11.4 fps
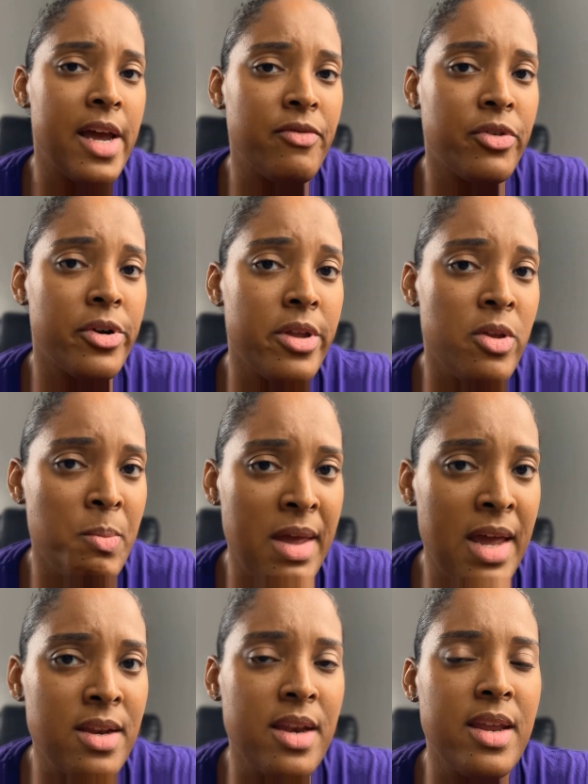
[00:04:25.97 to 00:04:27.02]
for
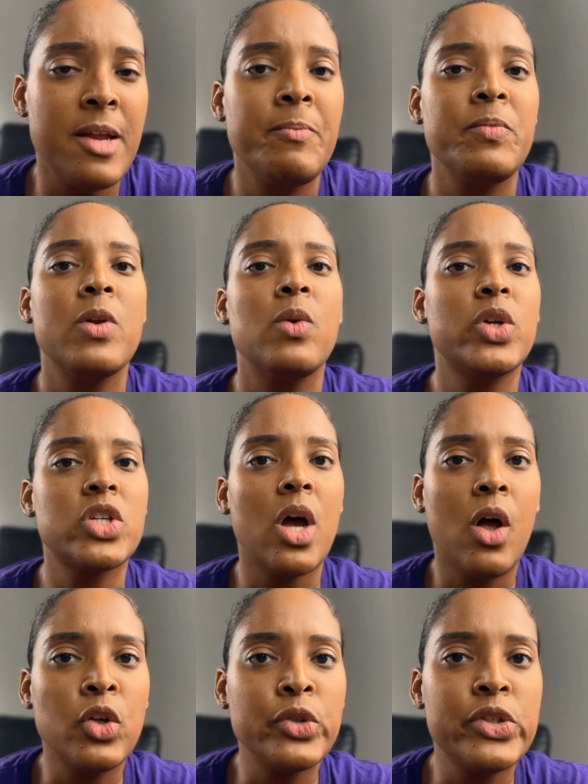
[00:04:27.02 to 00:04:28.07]
Humanity, which
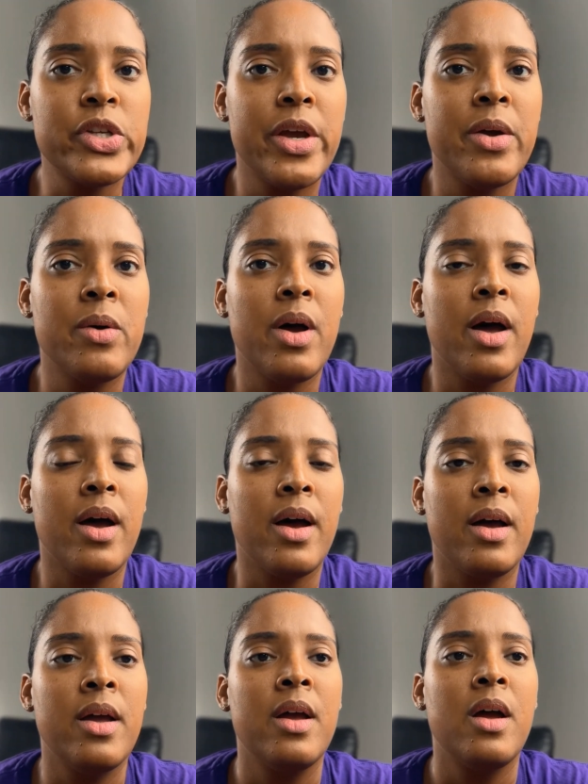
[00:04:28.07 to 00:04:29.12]
also
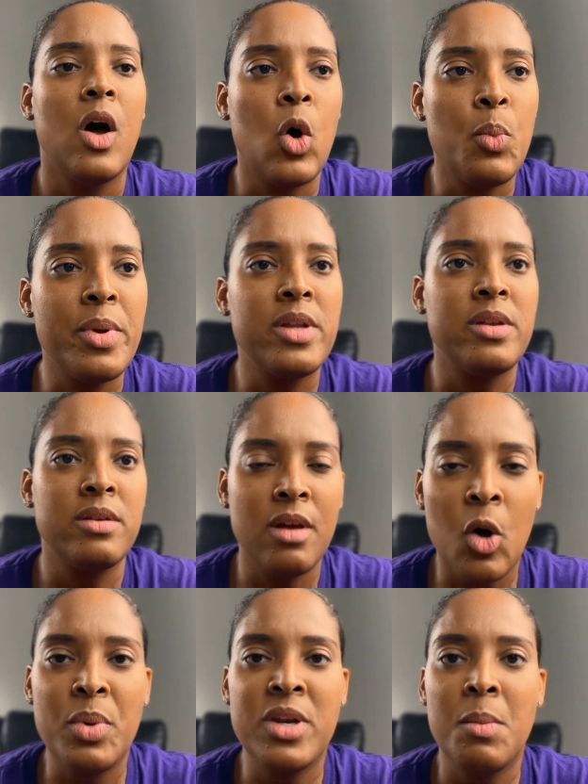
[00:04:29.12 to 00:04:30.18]
opened
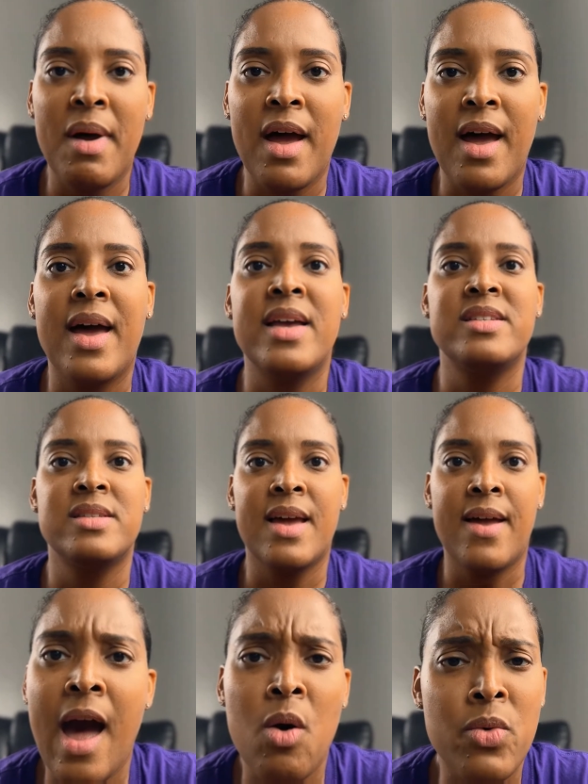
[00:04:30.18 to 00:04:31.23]
up my eyes
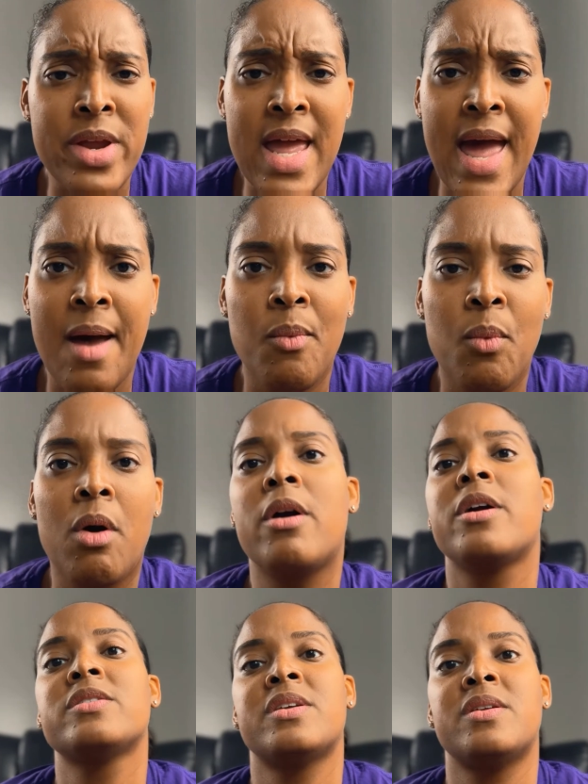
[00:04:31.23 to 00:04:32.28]
to how rehab
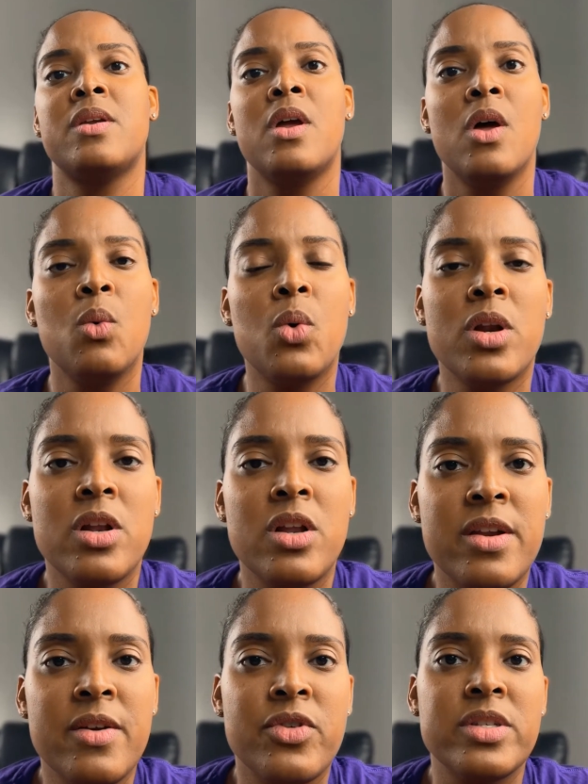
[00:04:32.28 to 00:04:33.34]
works and what are the
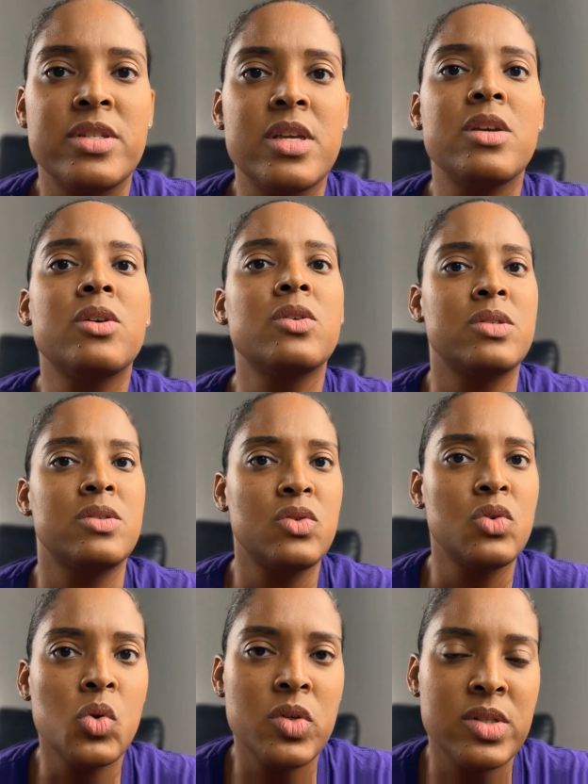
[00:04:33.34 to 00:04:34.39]
different skills and
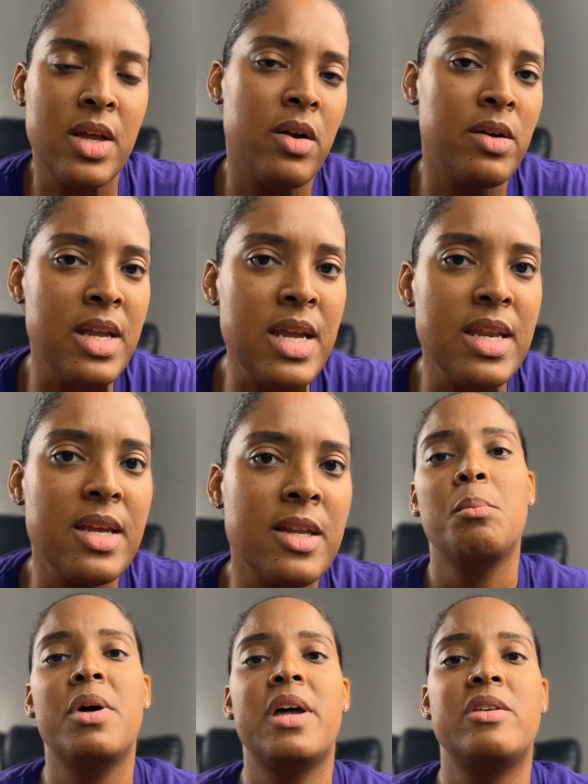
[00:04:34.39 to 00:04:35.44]
tools that are needed.
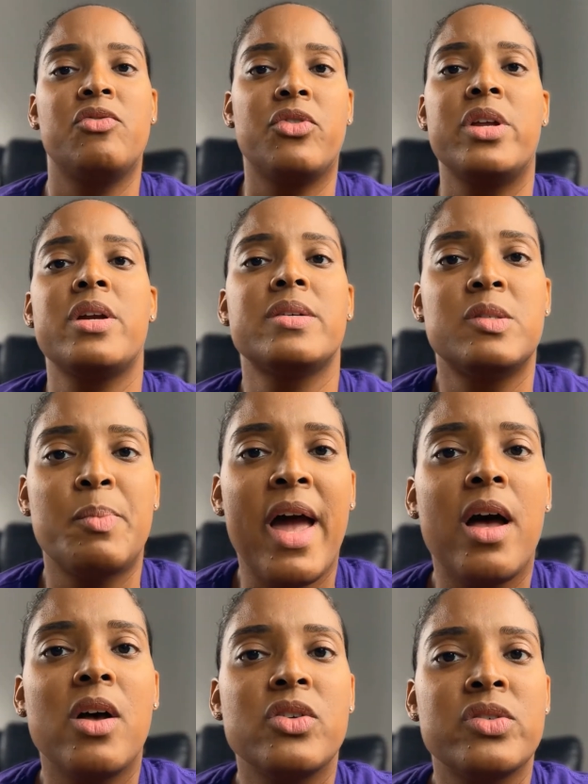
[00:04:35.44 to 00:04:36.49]
But for your
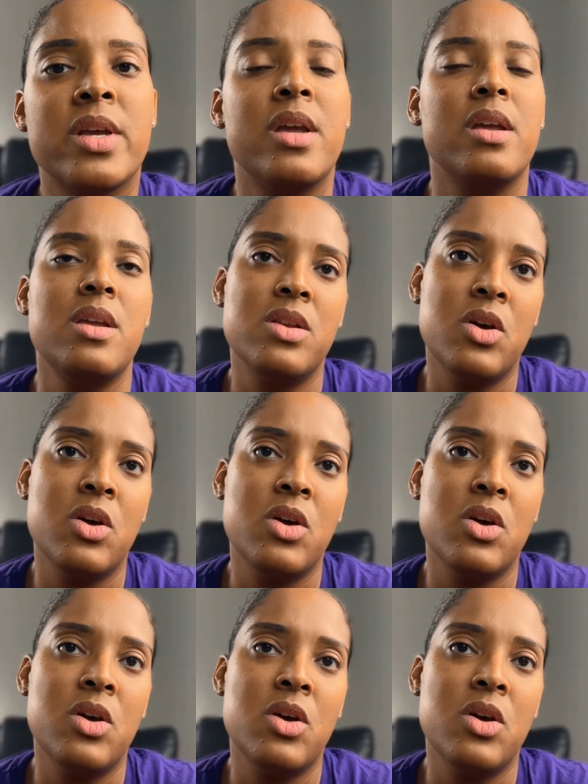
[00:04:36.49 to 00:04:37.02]
spouse, you